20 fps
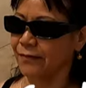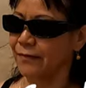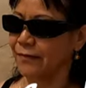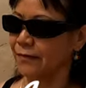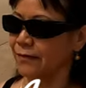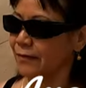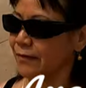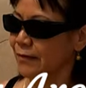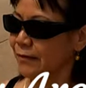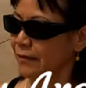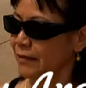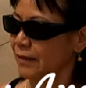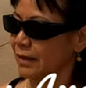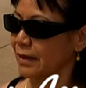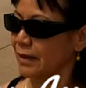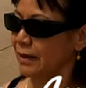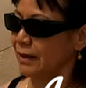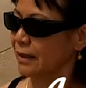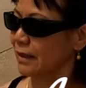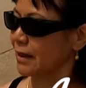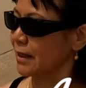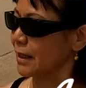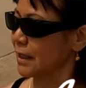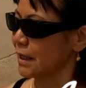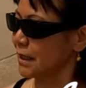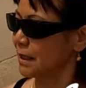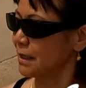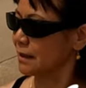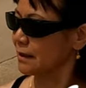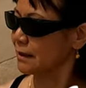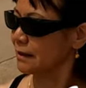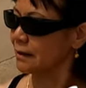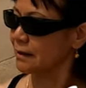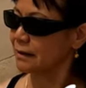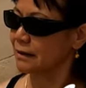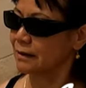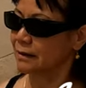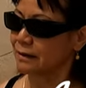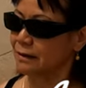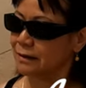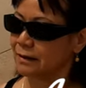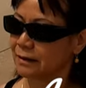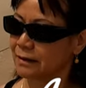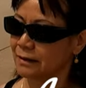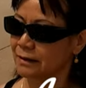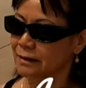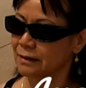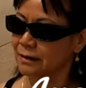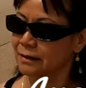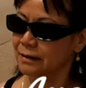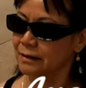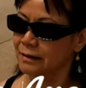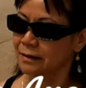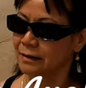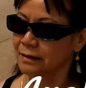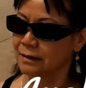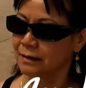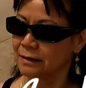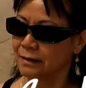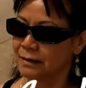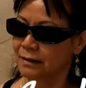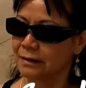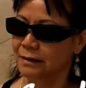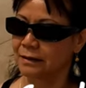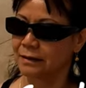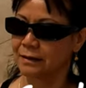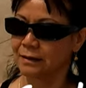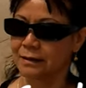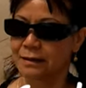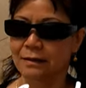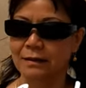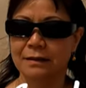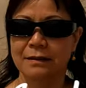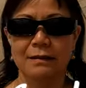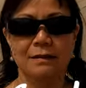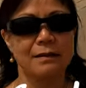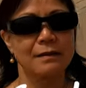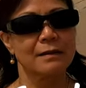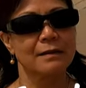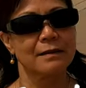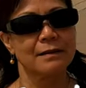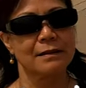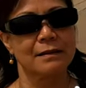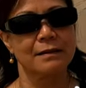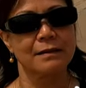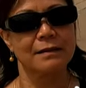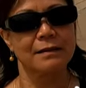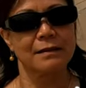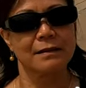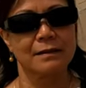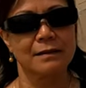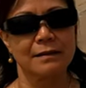The person shown says nothing.